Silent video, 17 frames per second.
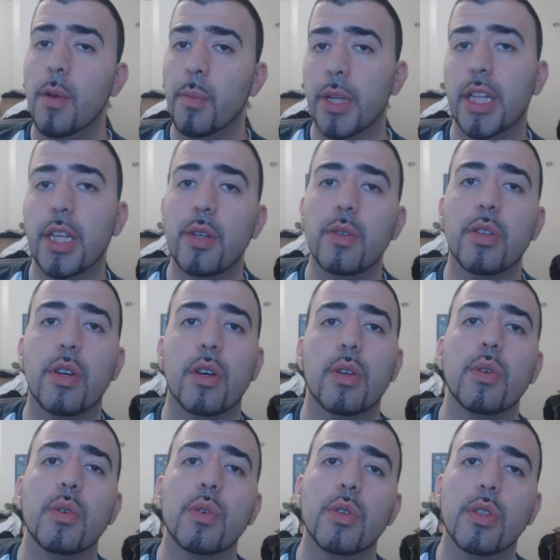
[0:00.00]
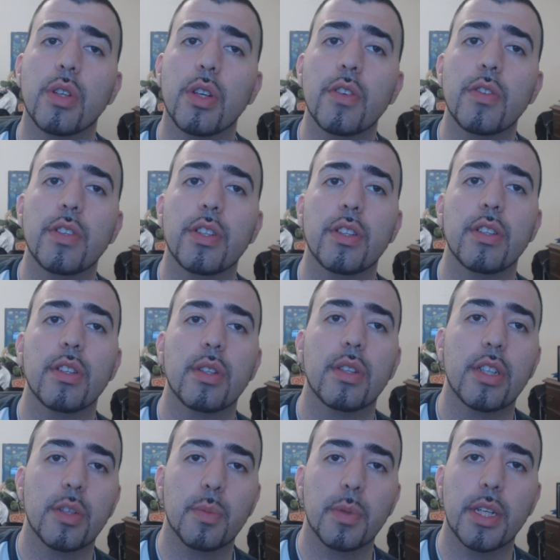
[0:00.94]
but they use all Google
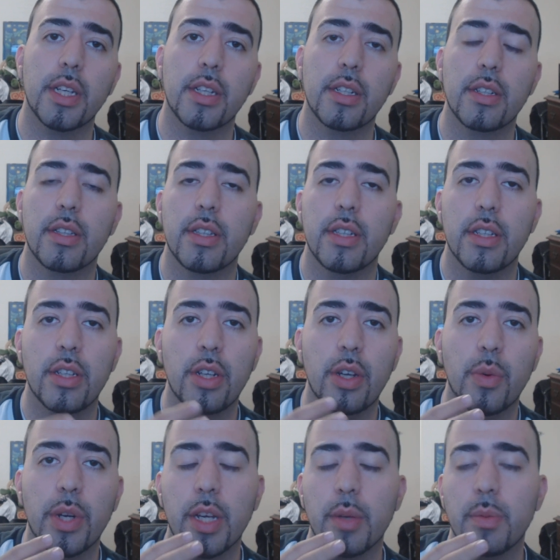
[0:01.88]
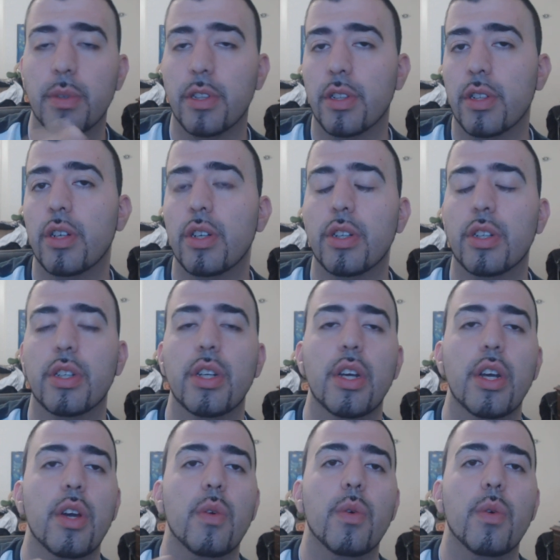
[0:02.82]
services just because when it comes to search,